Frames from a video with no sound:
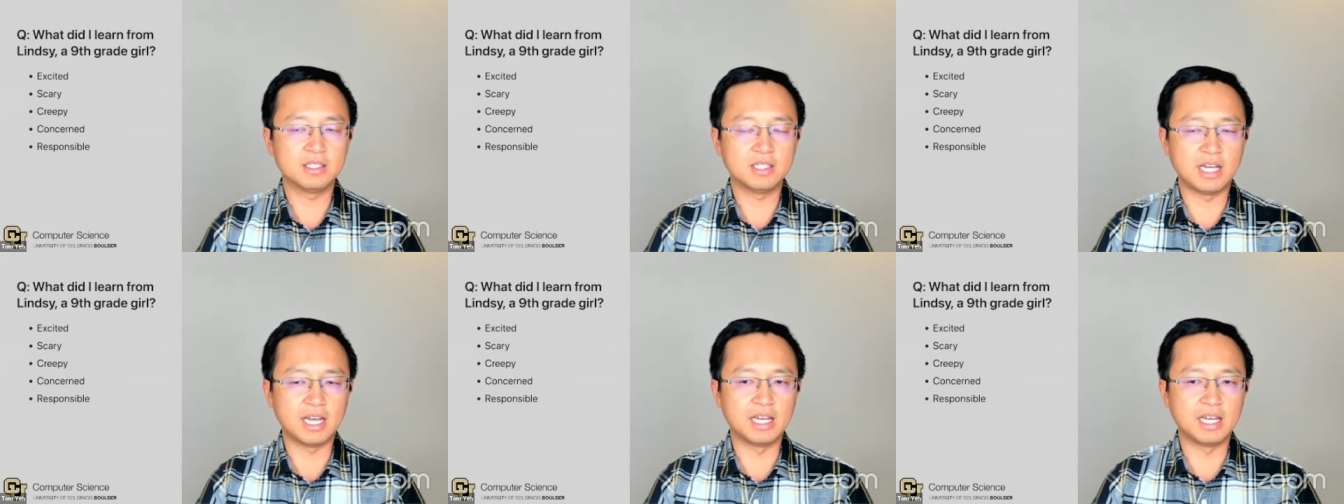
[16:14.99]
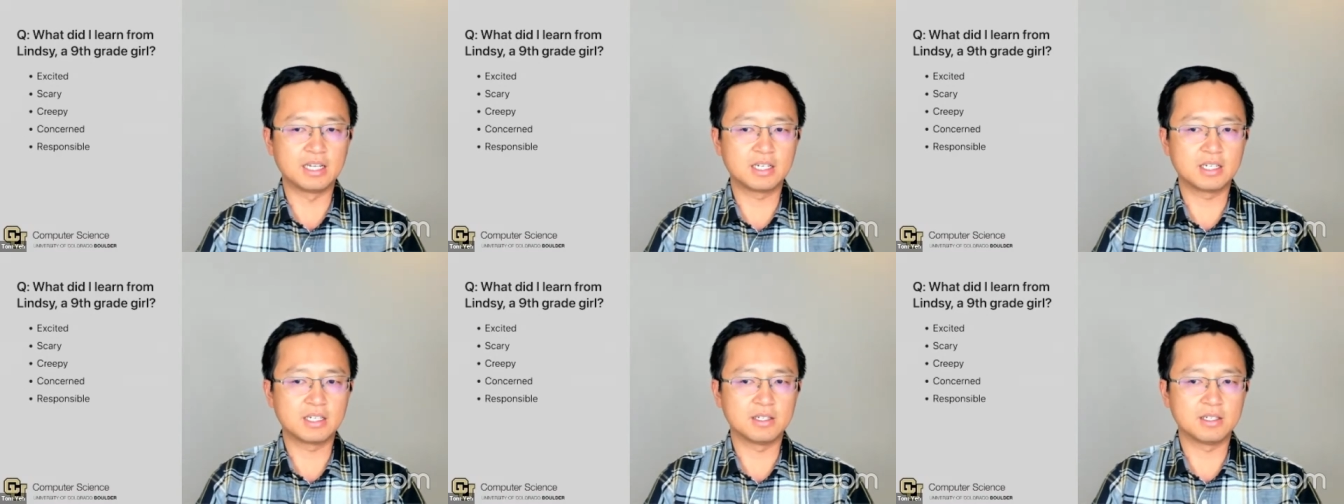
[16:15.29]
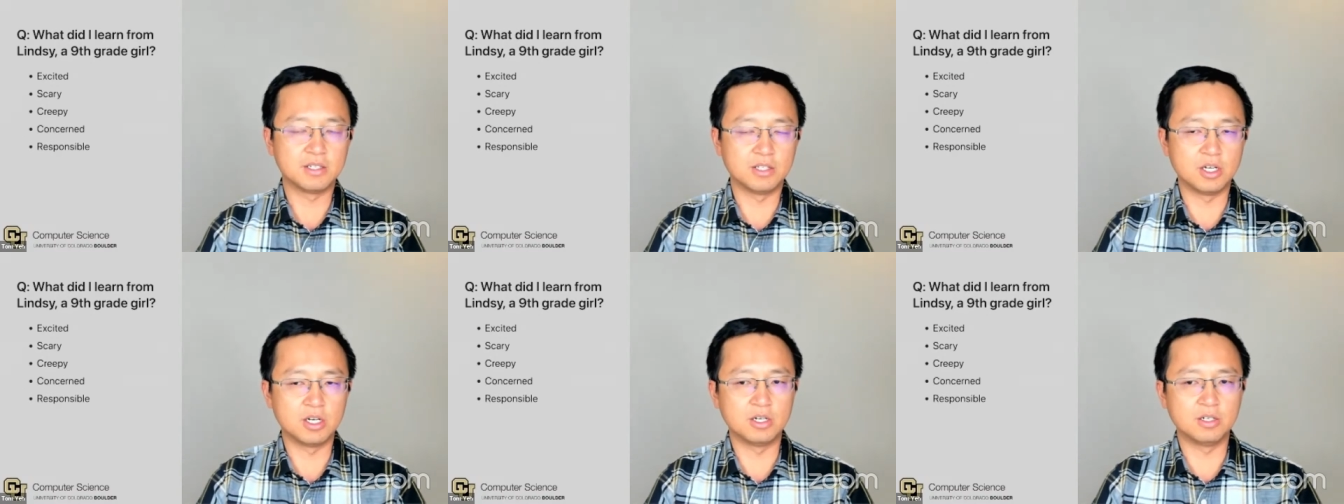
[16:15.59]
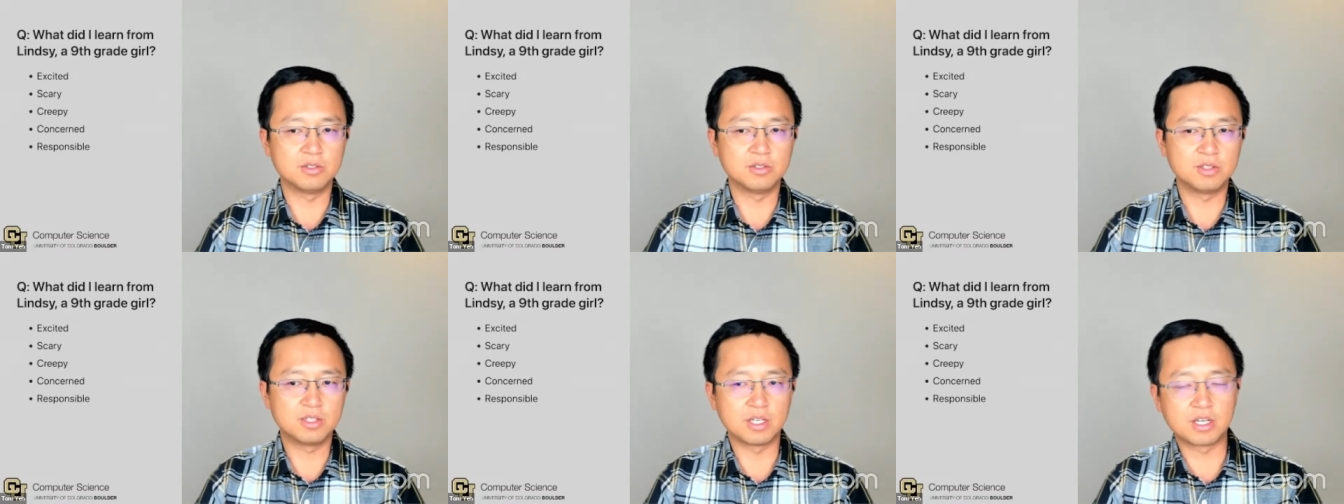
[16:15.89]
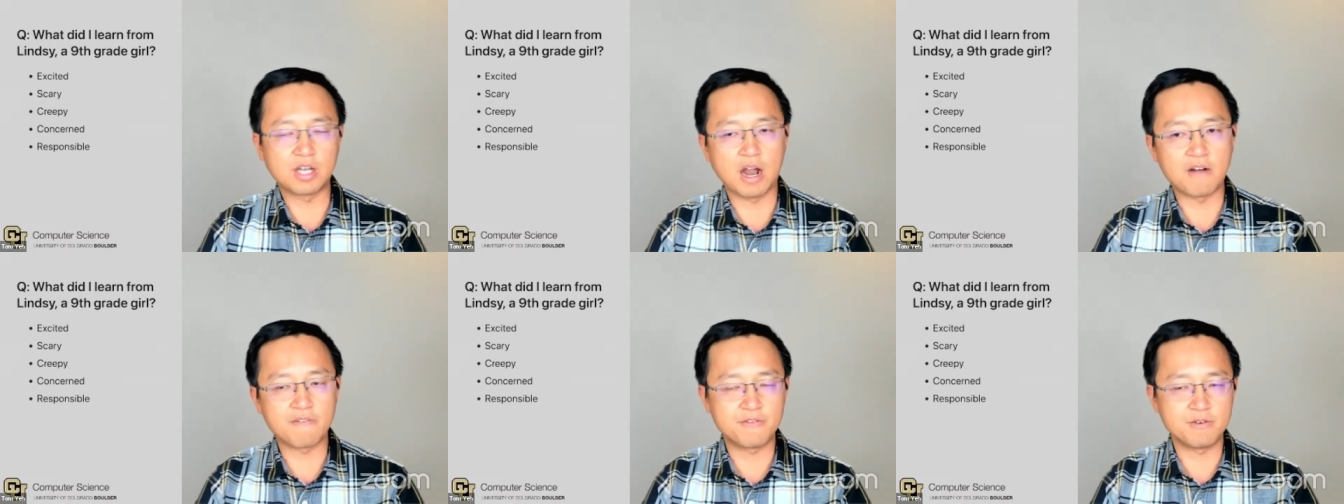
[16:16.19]
Like, you know, the
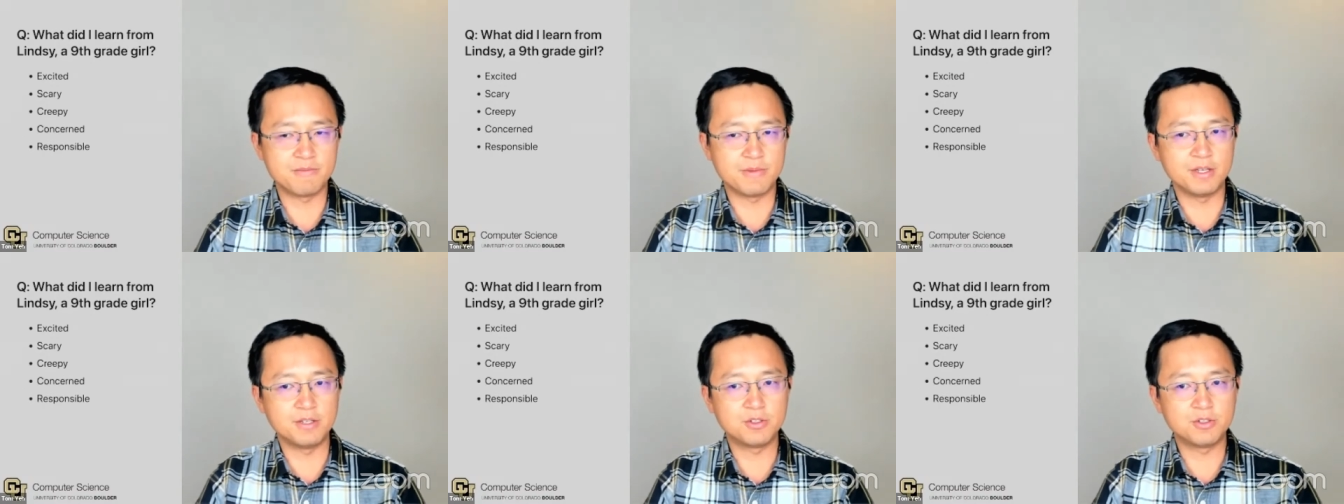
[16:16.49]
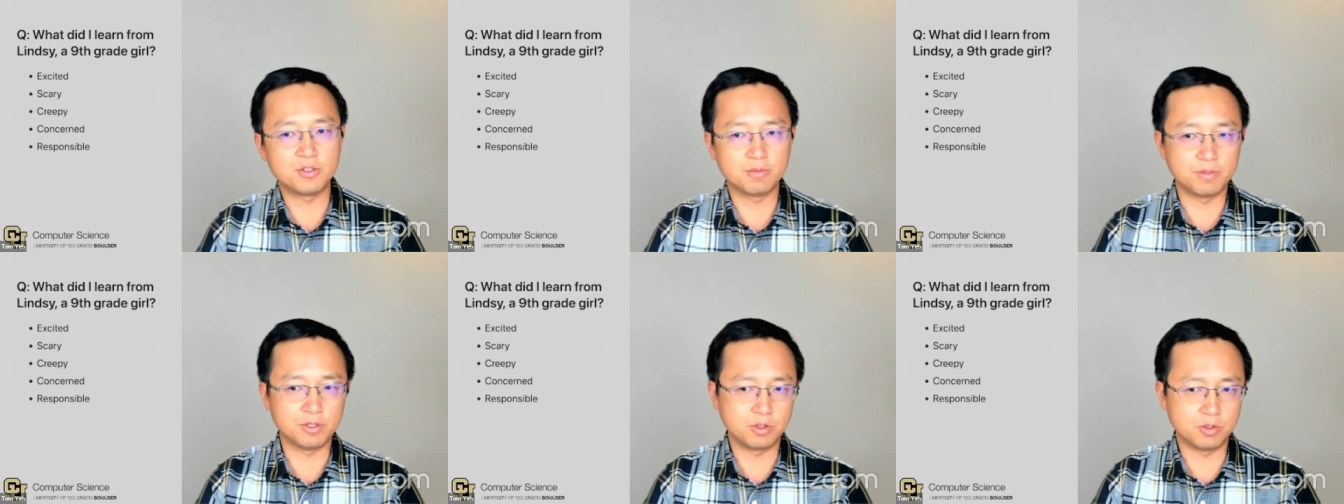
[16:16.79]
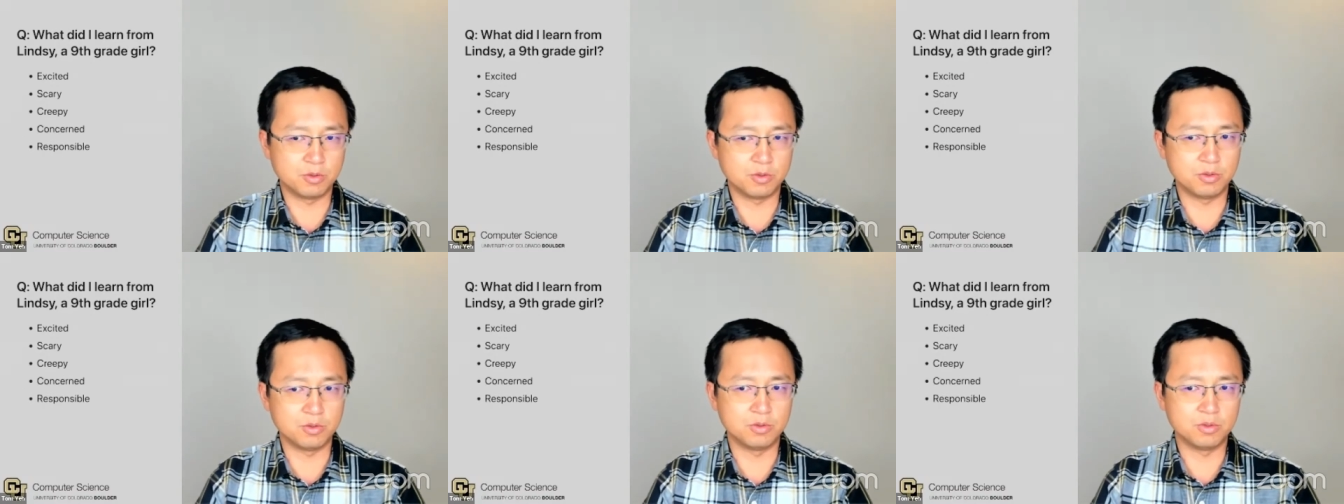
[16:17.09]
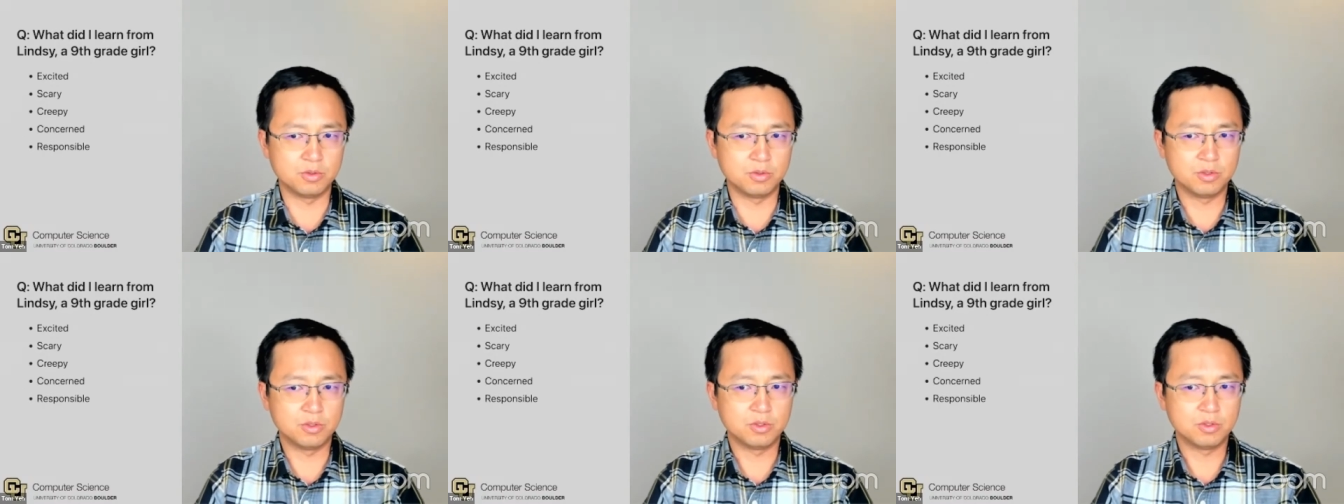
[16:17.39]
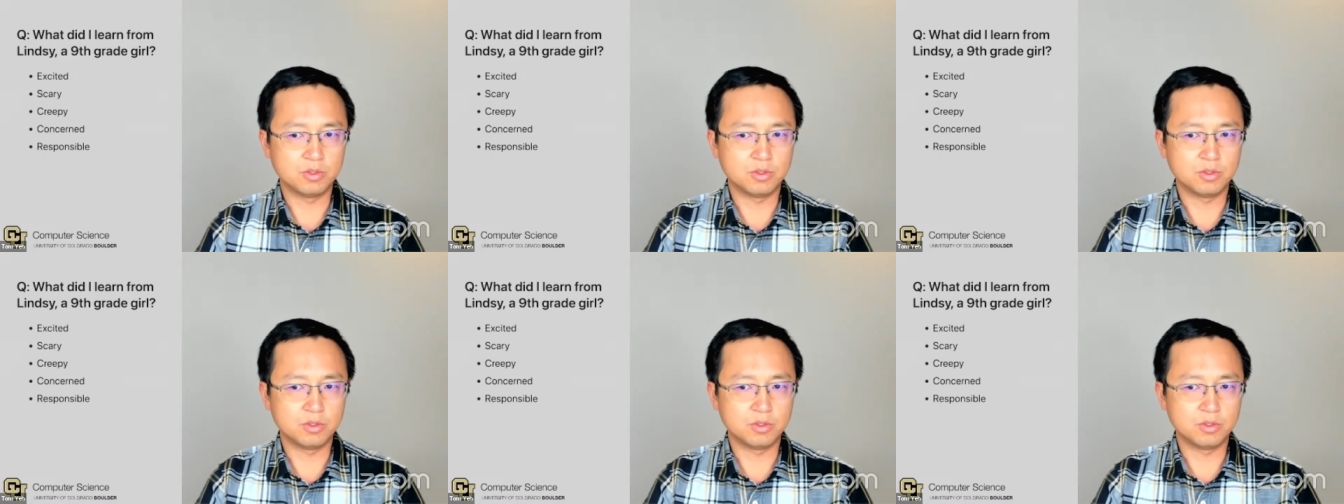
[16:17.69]
government should be do,